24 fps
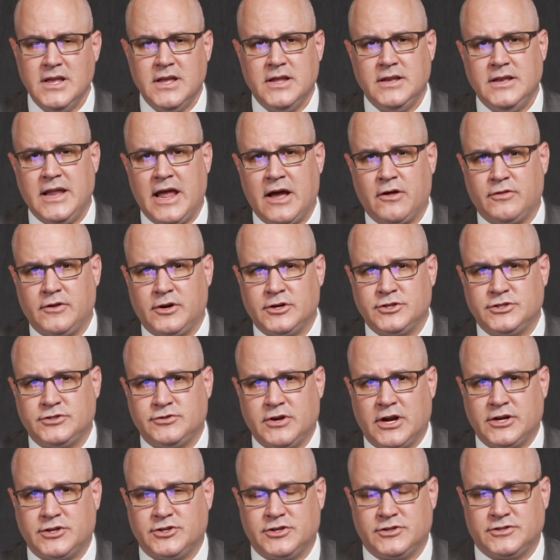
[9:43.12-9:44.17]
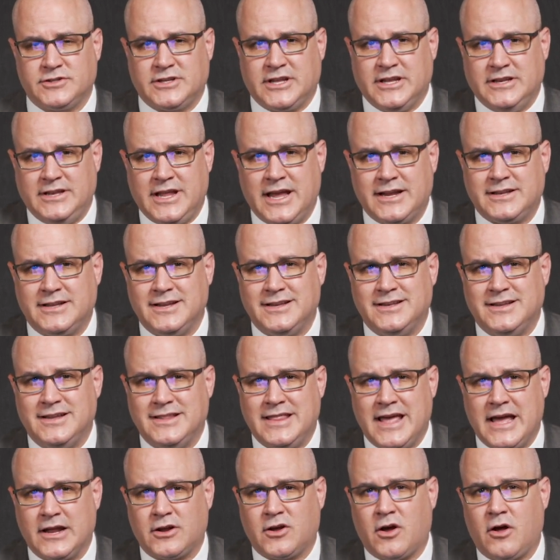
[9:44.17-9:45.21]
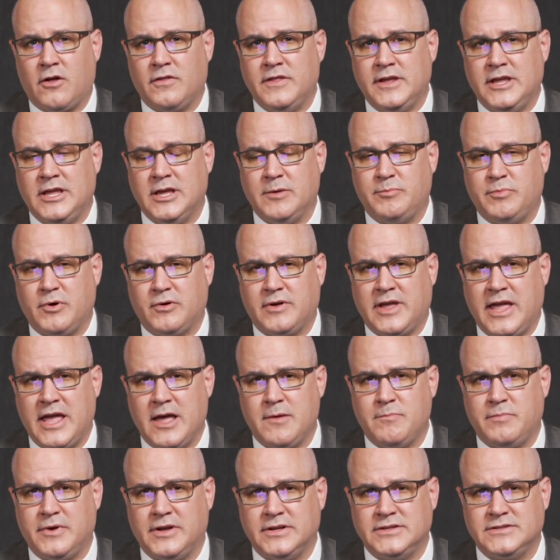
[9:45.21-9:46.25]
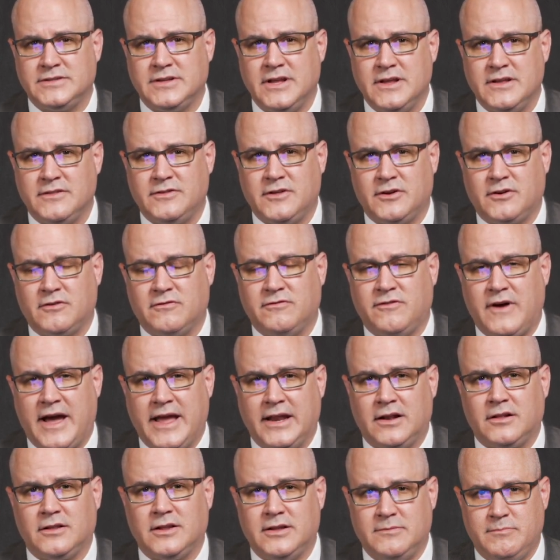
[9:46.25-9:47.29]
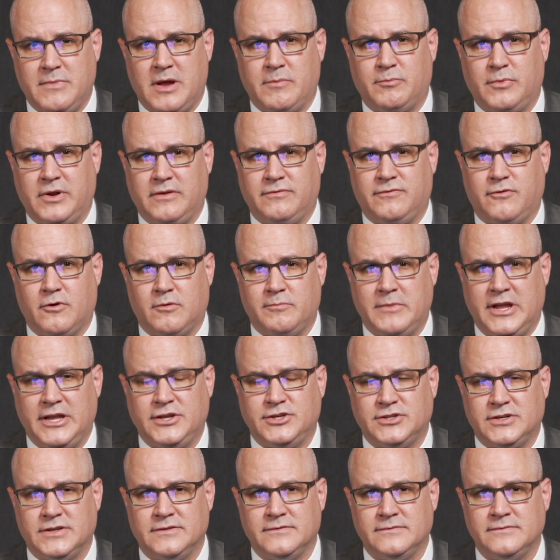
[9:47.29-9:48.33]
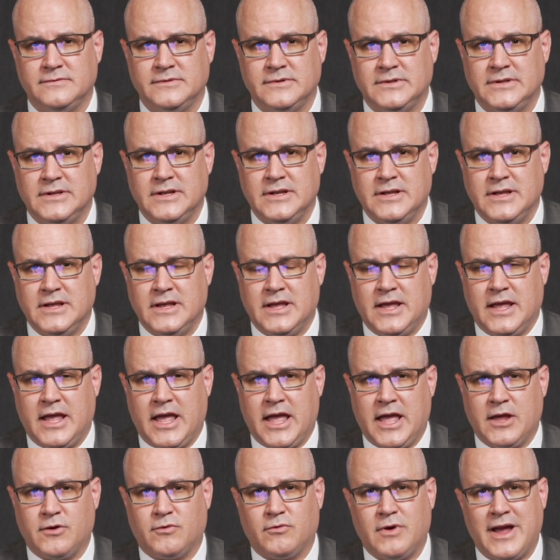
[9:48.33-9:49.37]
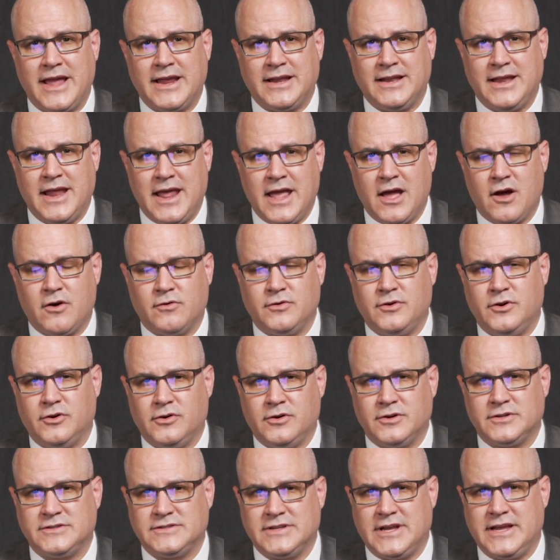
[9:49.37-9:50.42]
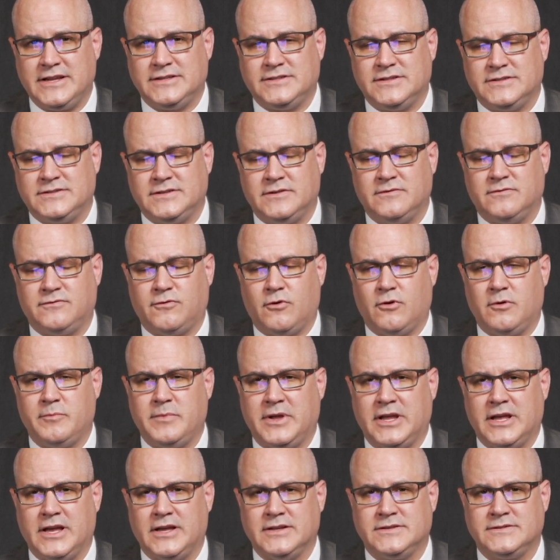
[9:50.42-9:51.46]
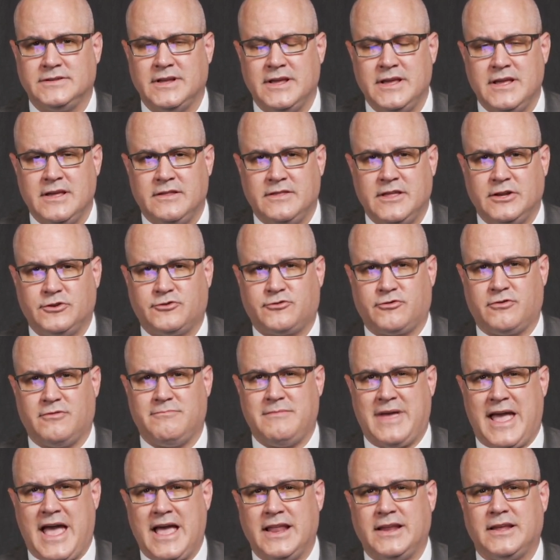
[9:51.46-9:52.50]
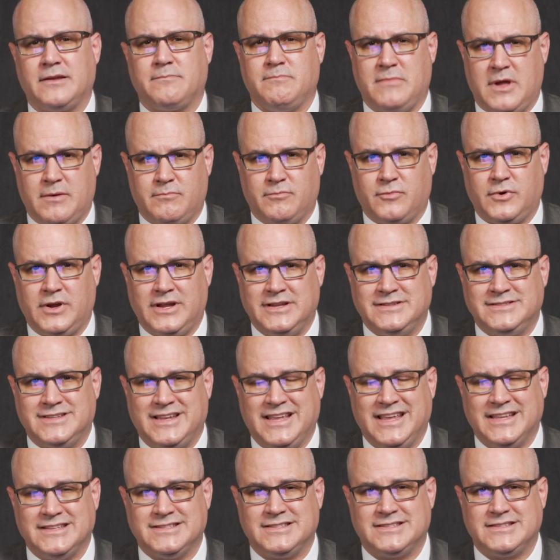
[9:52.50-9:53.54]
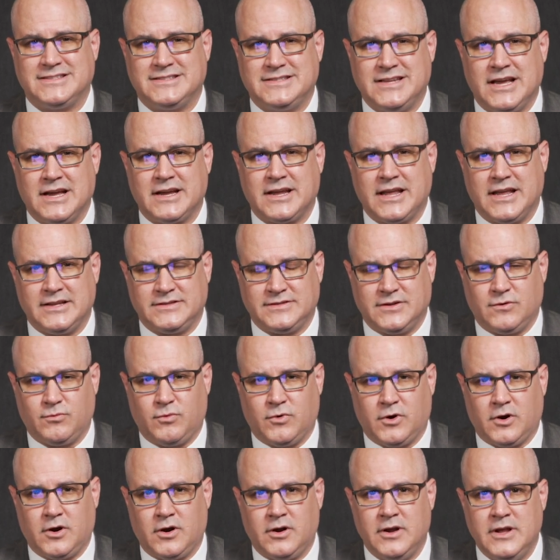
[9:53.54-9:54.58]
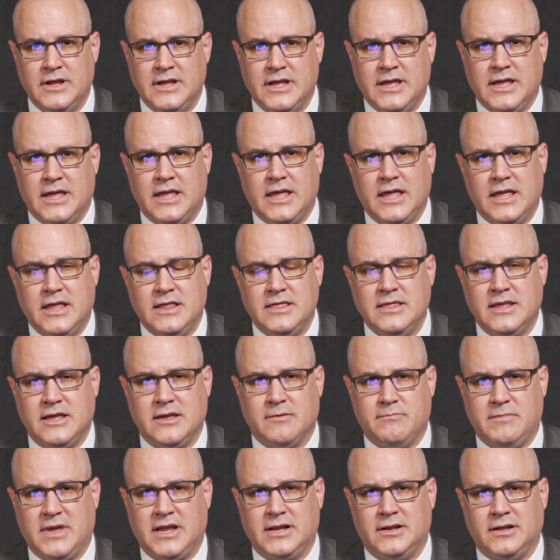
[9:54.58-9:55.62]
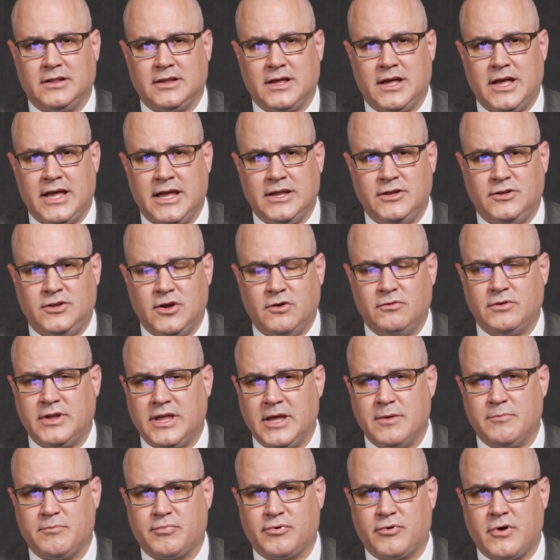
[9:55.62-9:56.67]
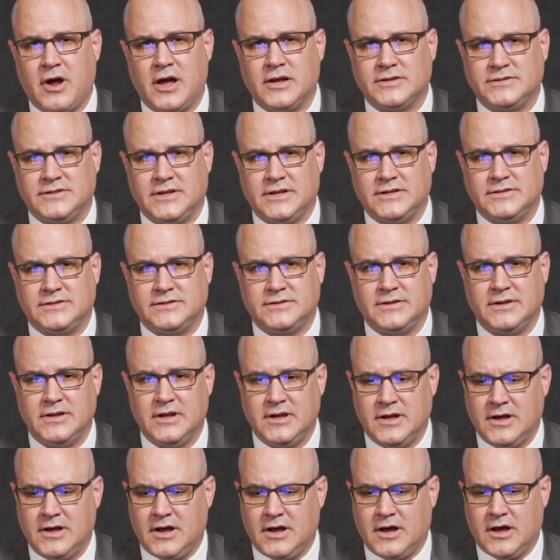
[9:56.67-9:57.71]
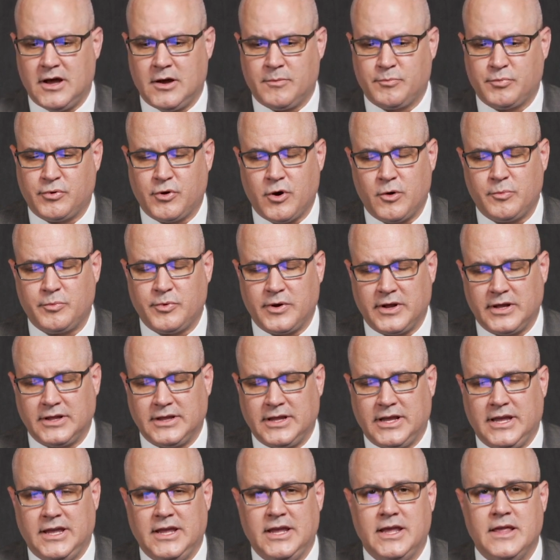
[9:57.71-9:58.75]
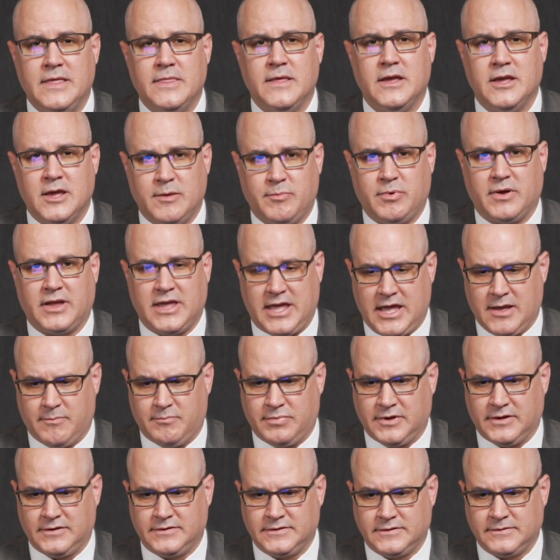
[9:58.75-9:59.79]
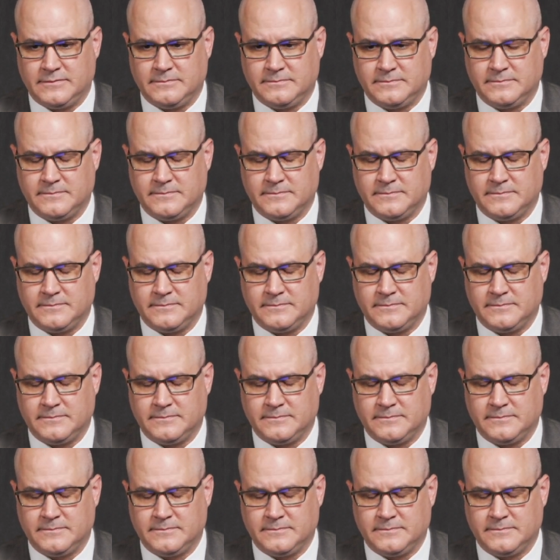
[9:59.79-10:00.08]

Now, there are structures connected to that called the hippocampus that are vital in memory formation. And right now, neuroscience is informing us that traumatic memories get stuck, as it were, in the amygdala and don't get processed appropriately in the hippocampus.